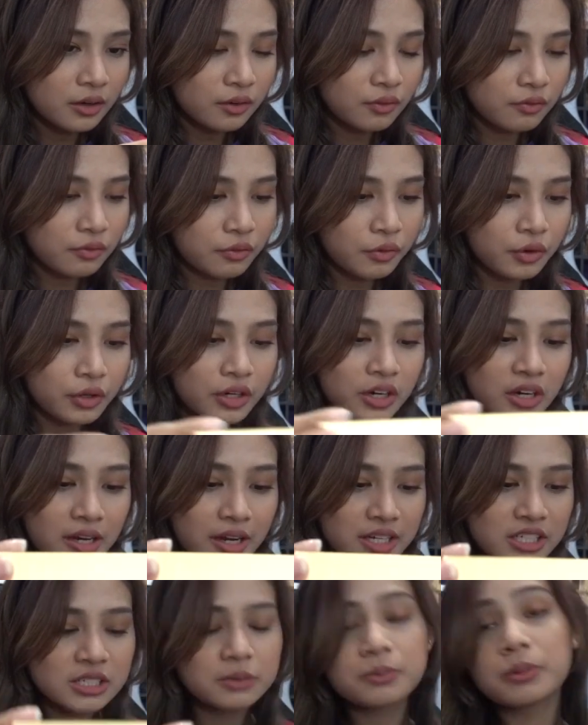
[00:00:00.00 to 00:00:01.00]
for
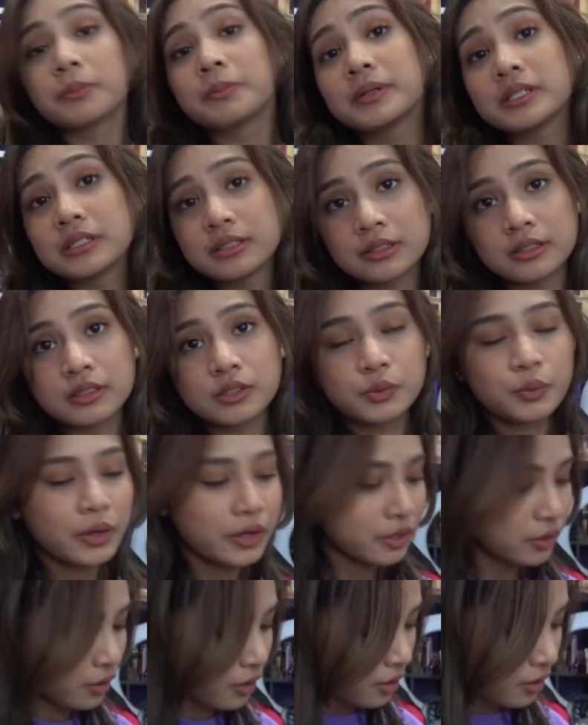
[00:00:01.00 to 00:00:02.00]
collection purposes,
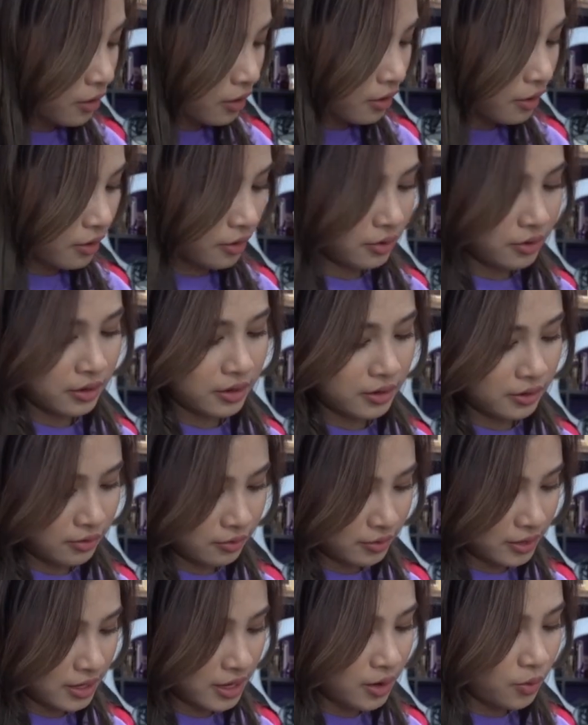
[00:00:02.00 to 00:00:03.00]
why not?
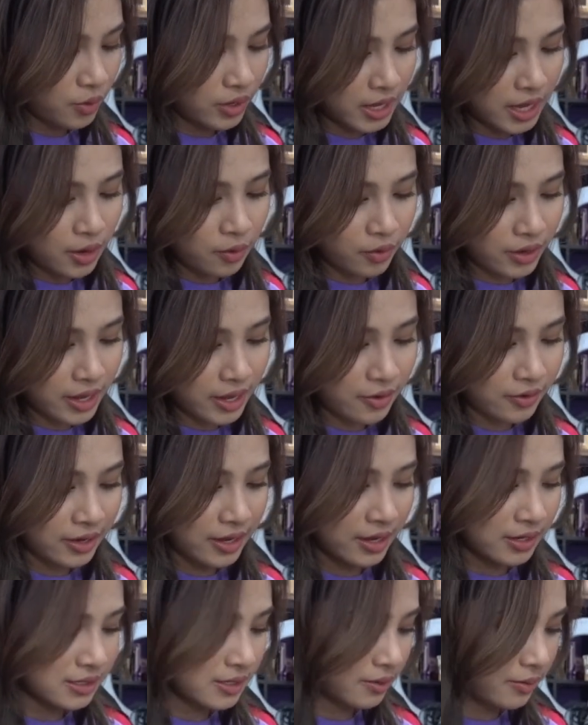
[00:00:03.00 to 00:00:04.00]
Okay.
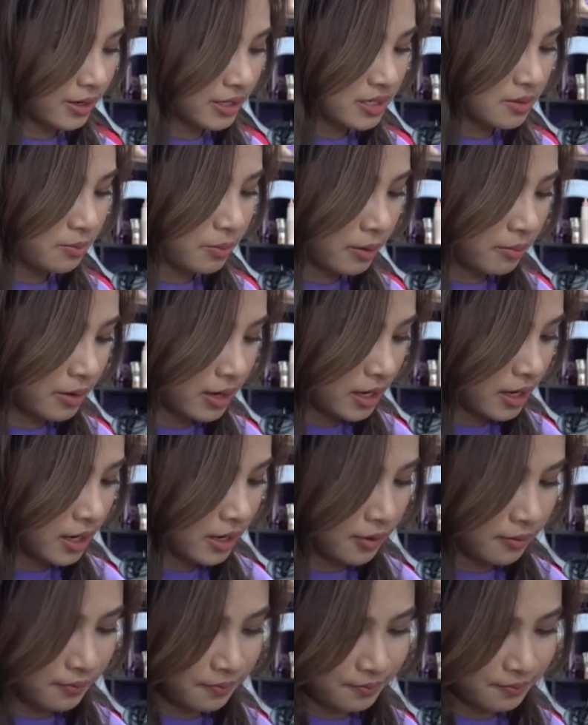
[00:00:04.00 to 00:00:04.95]
Sekejap, I simpan balik.